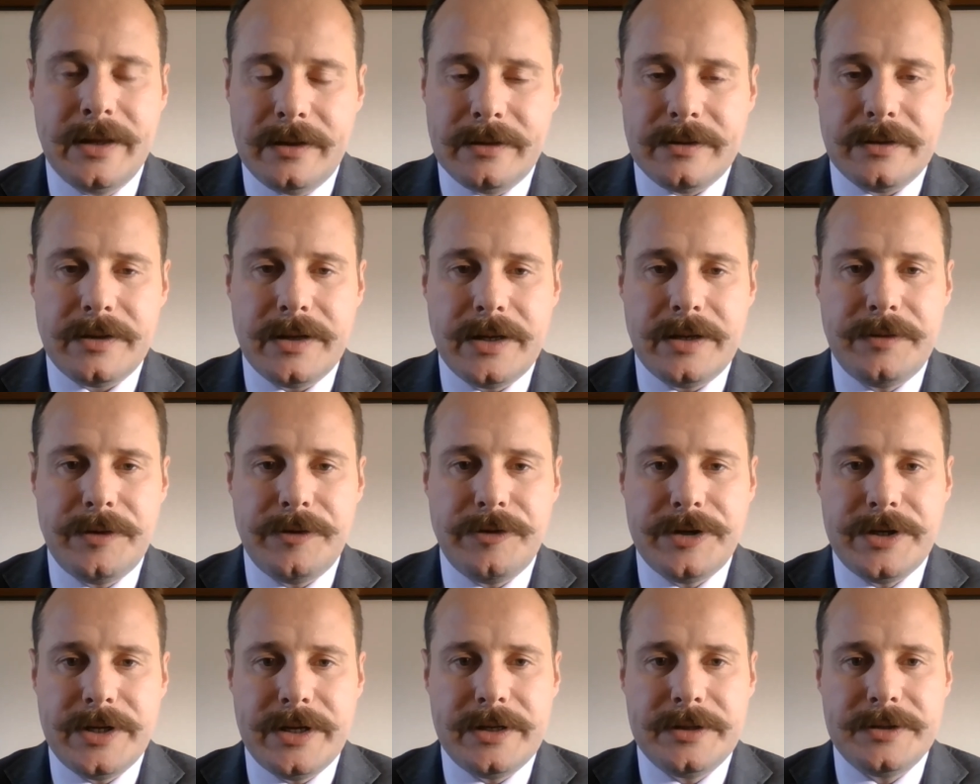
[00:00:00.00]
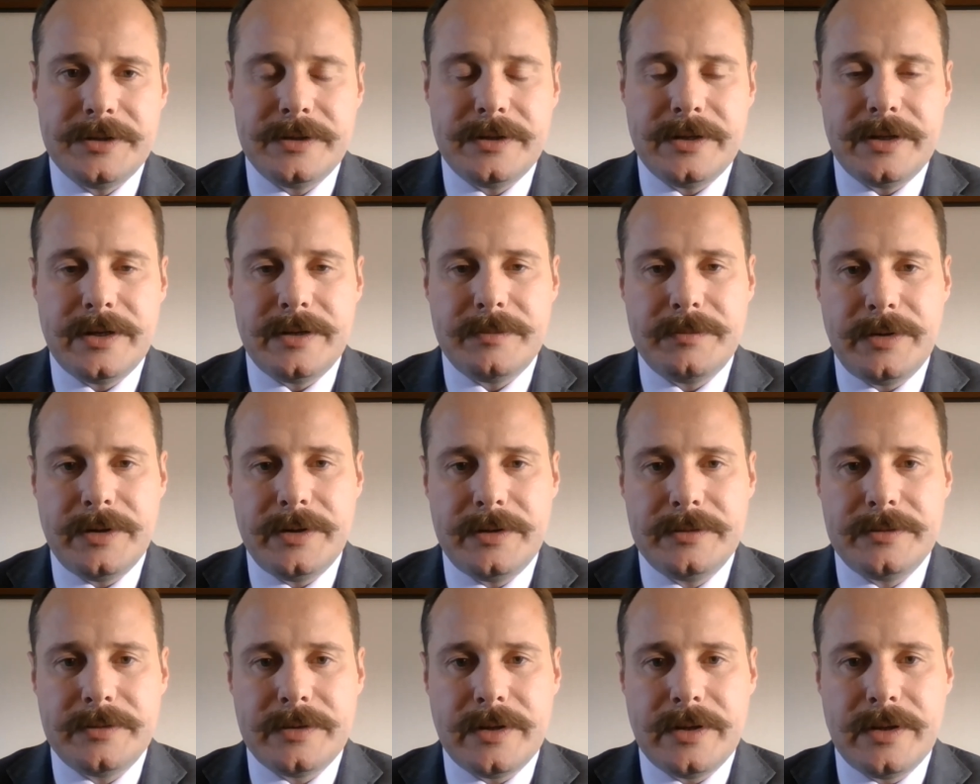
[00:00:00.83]
So thank you for your attention and
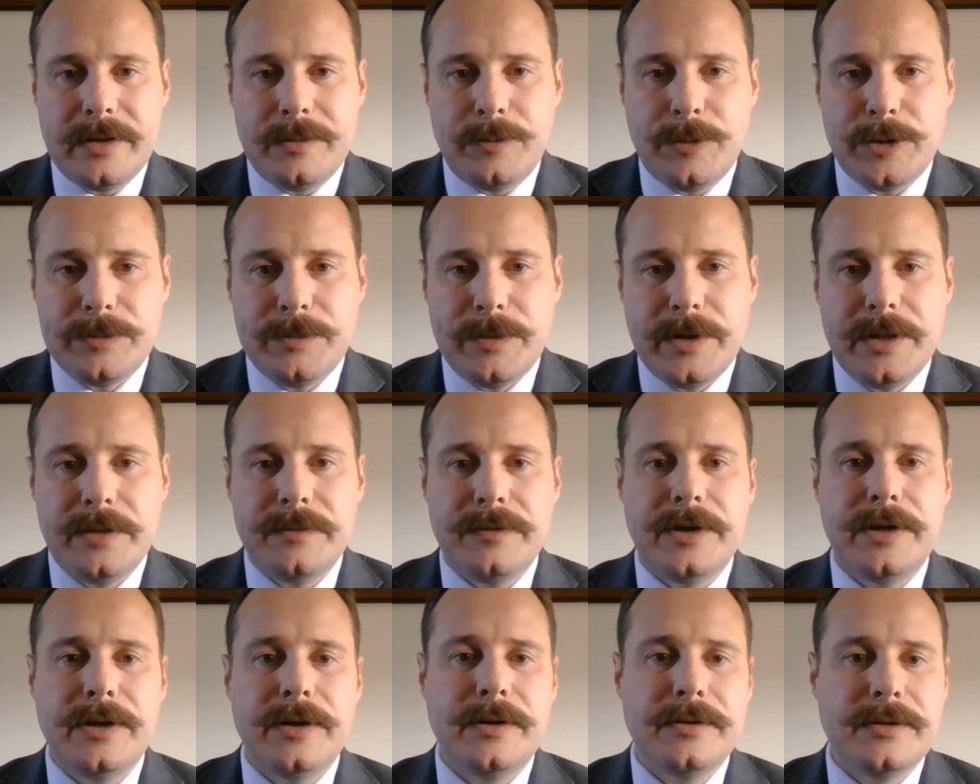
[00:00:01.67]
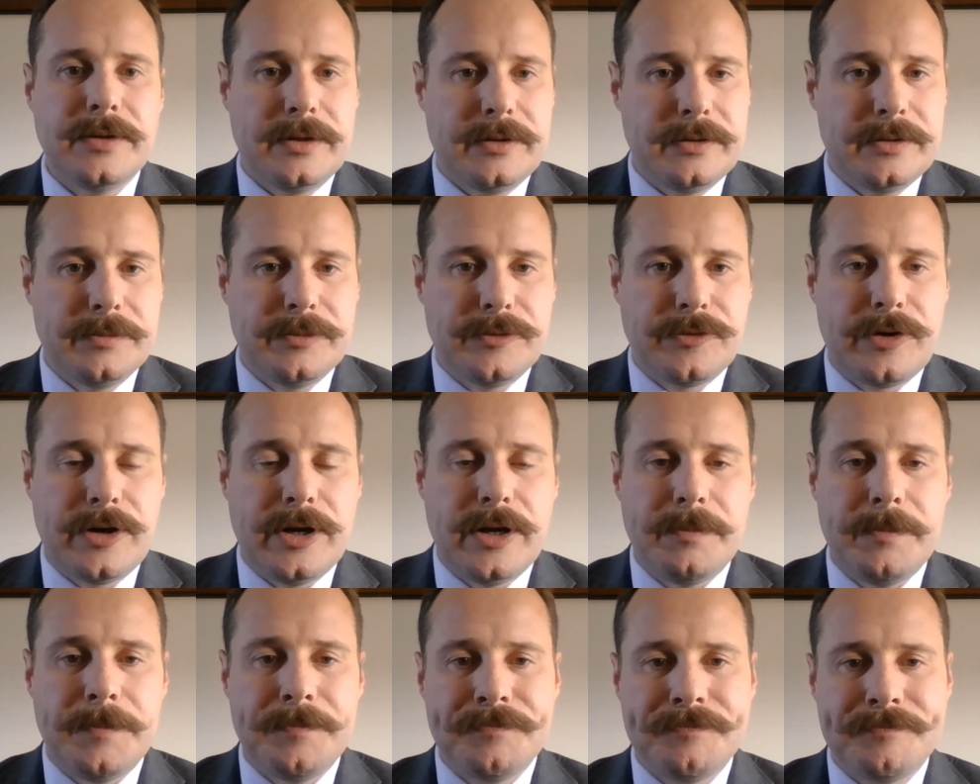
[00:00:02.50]
please uh, watch my other videos and
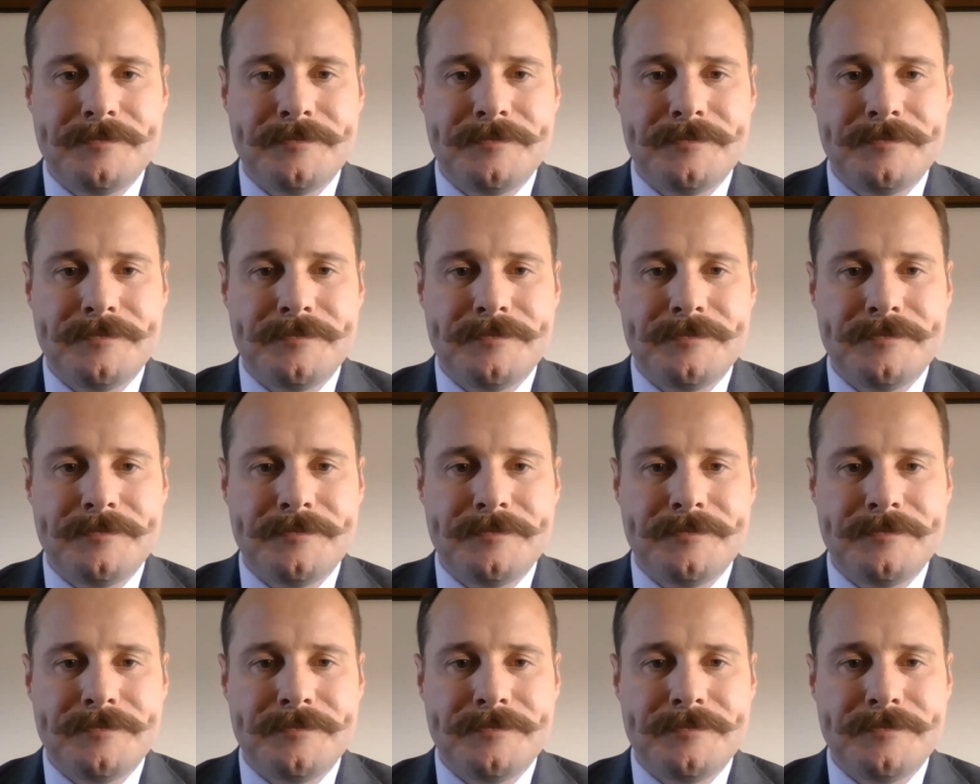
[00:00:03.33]
subscribe.